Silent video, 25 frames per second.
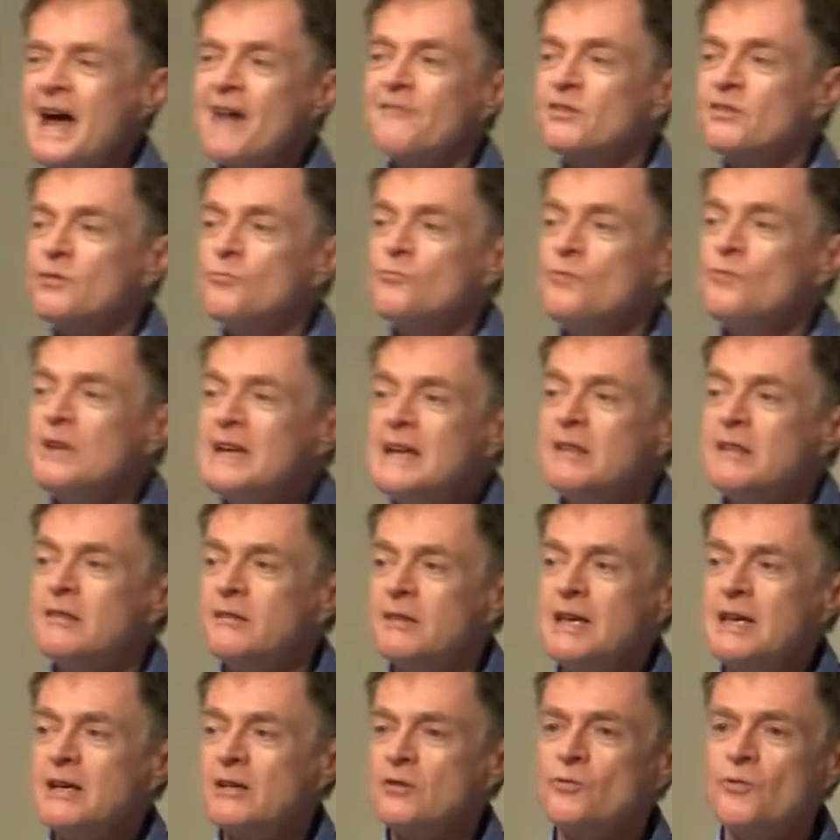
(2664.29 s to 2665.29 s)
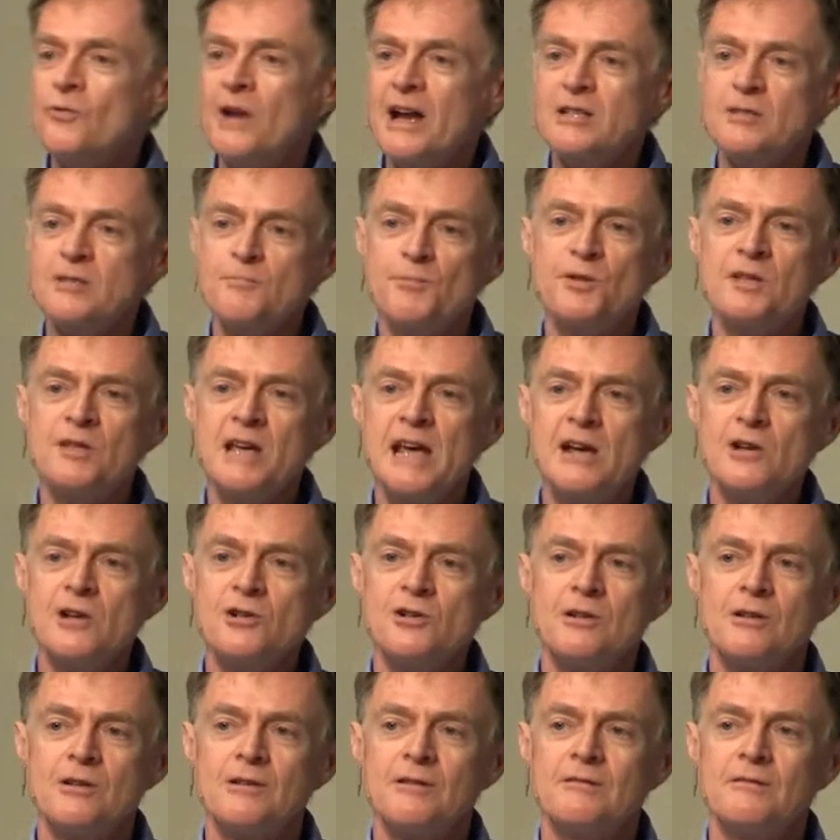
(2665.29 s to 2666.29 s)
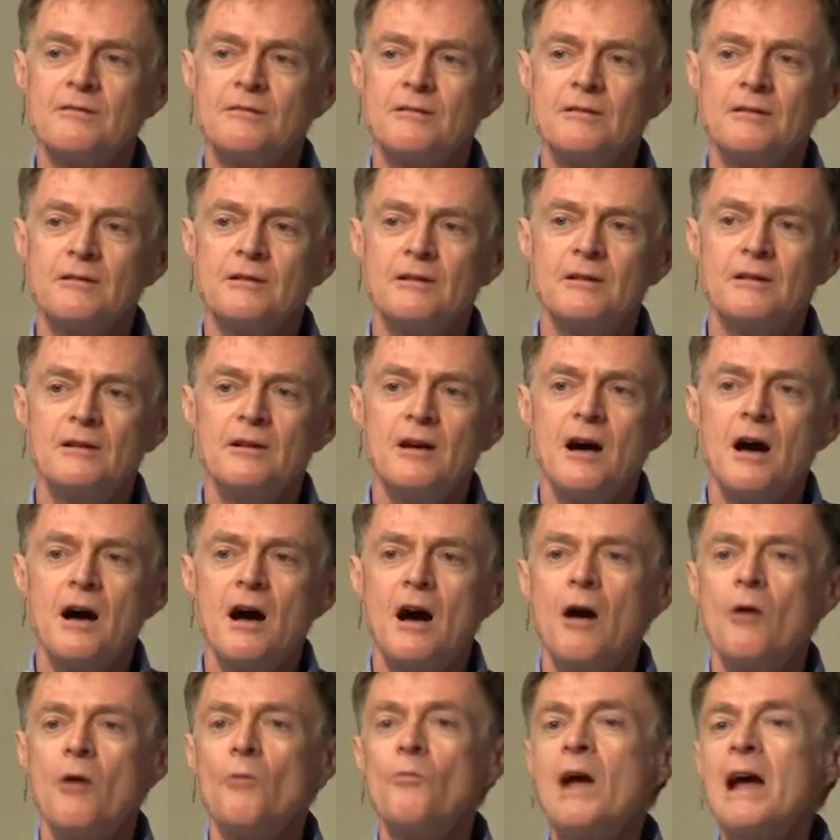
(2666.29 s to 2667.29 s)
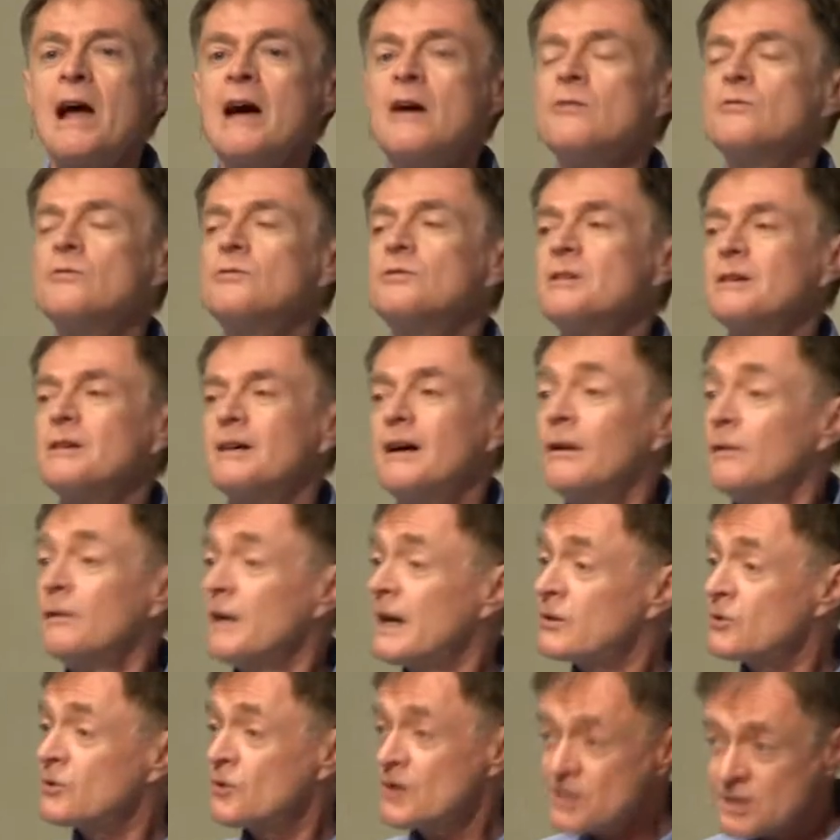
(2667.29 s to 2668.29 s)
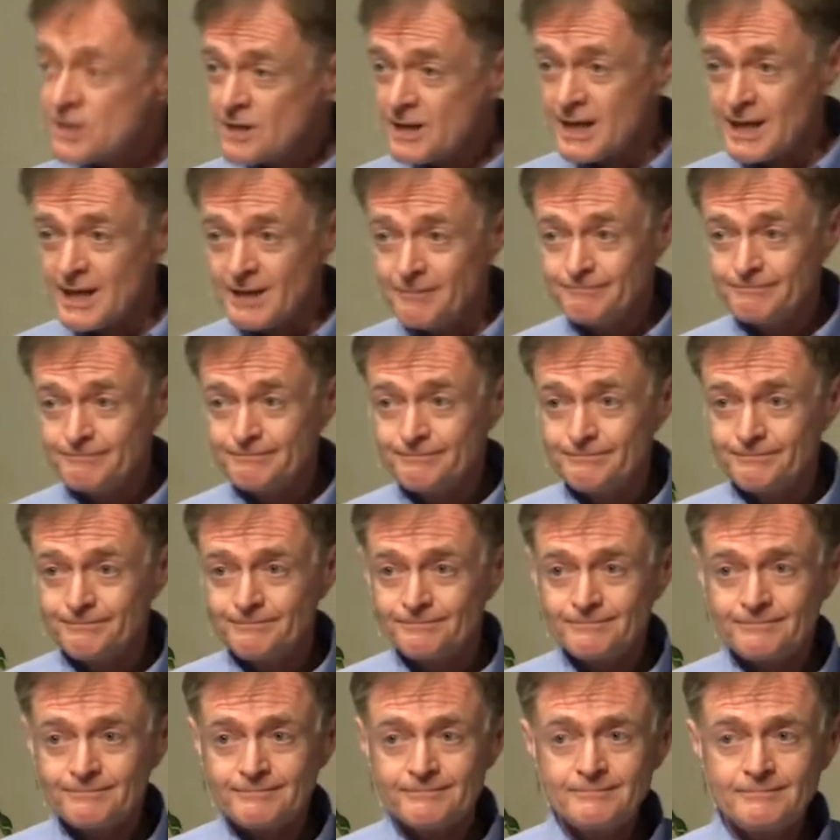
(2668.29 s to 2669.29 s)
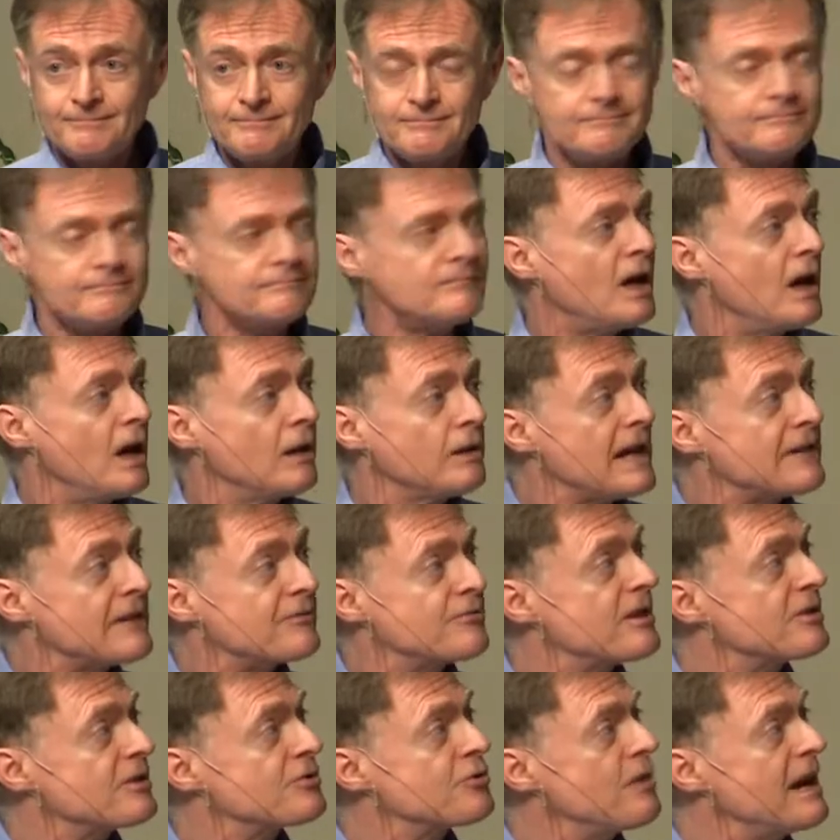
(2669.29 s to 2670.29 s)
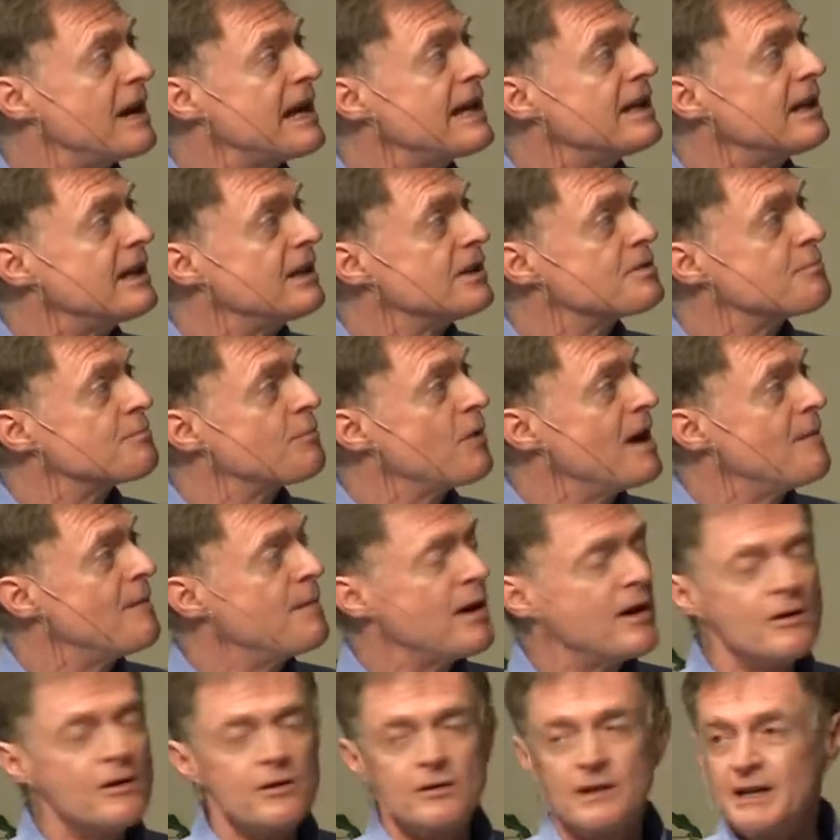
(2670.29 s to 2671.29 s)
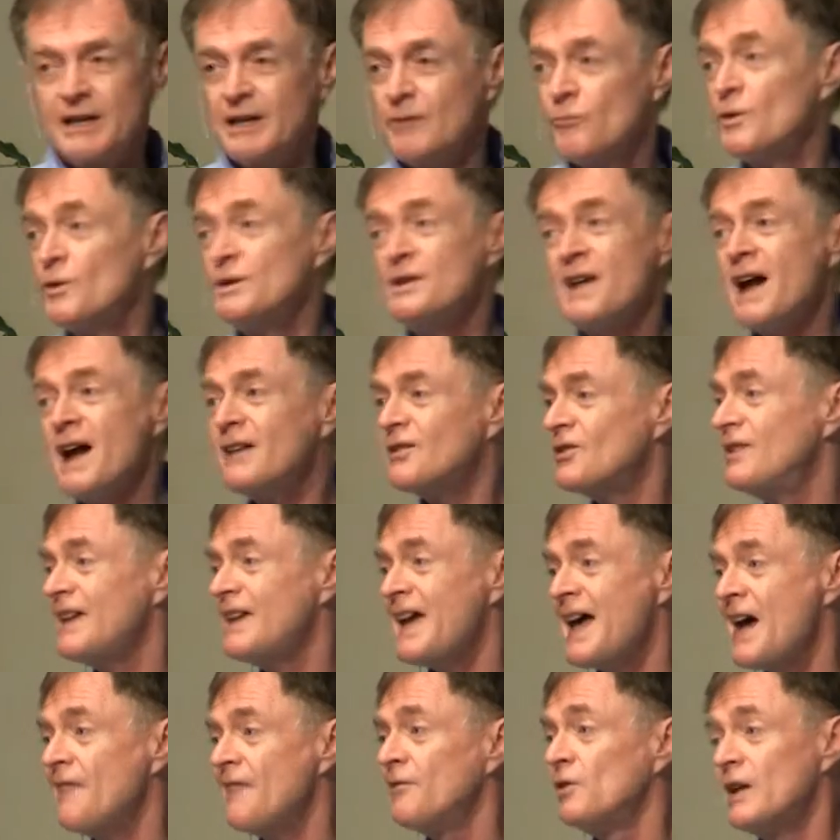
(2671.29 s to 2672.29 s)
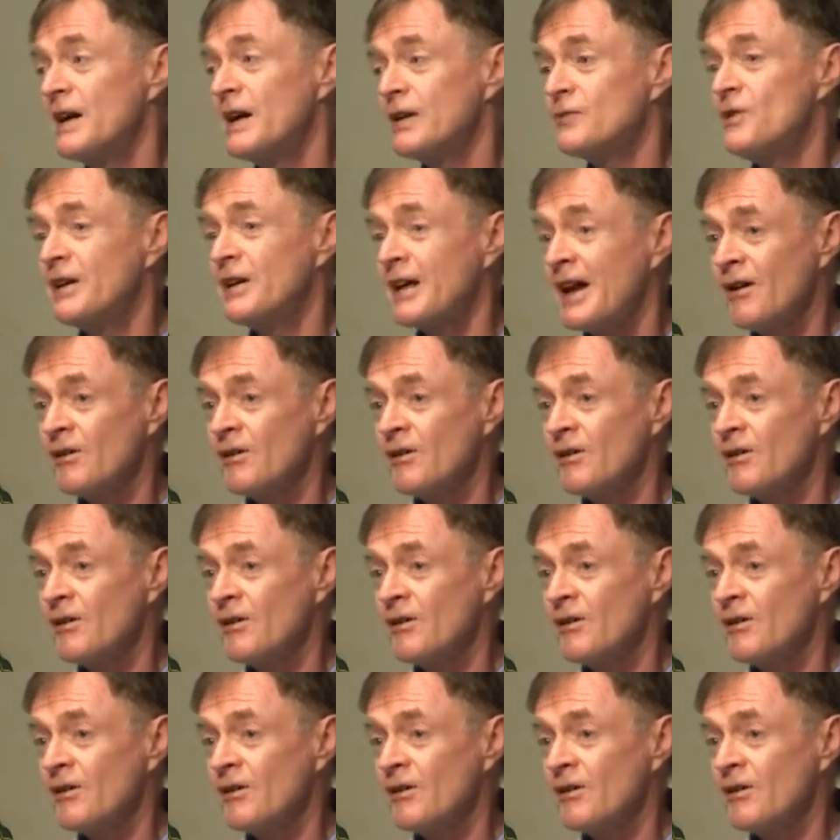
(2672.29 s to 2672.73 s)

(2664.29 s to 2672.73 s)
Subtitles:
have to rethink transportation around electricity. Electric trains, primarily. We're not going to have electric